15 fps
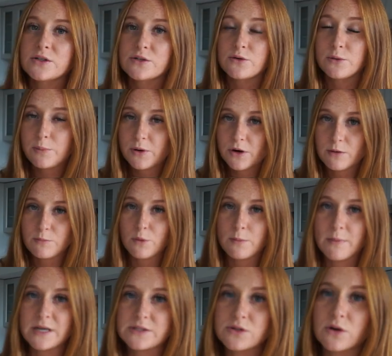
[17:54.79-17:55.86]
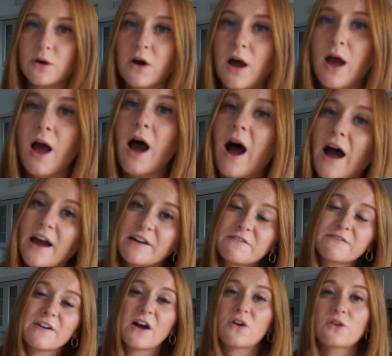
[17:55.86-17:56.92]
So to put on more muscle, I
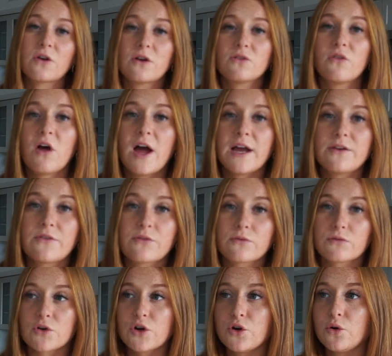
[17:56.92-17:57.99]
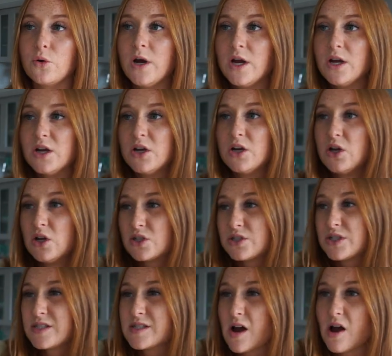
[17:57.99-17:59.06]
found online through
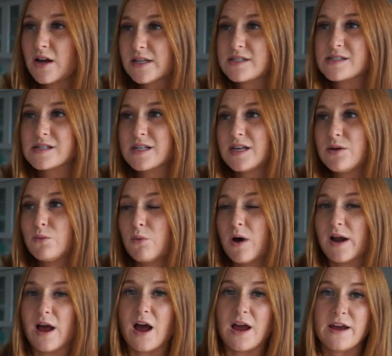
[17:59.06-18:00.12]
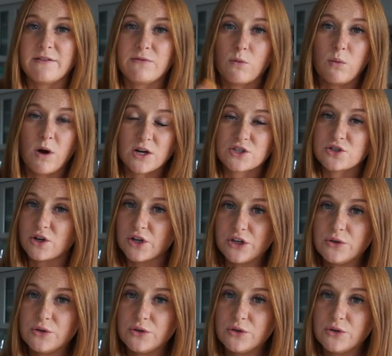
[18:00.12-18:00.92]
just honestly what I've watched on